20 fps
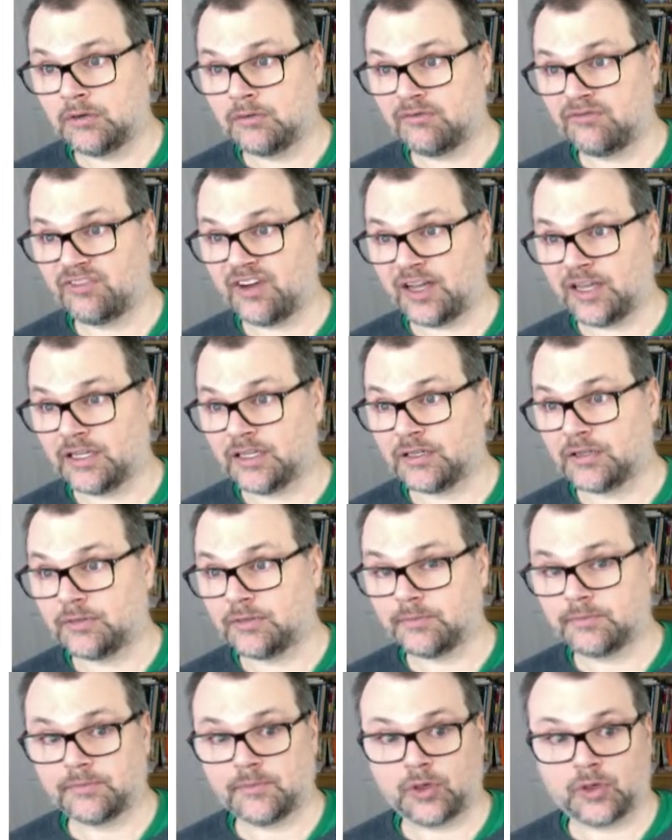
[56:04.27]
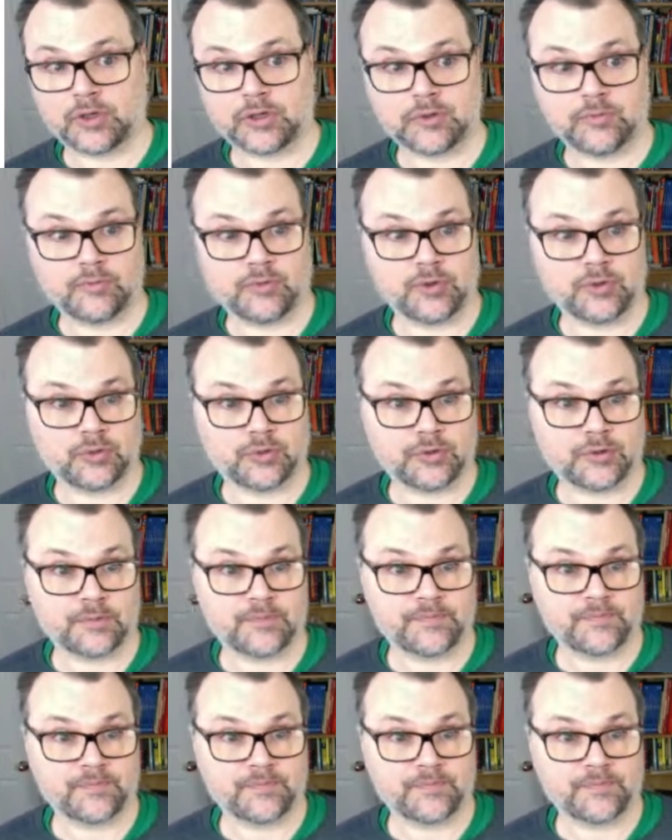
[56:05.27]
find or compute.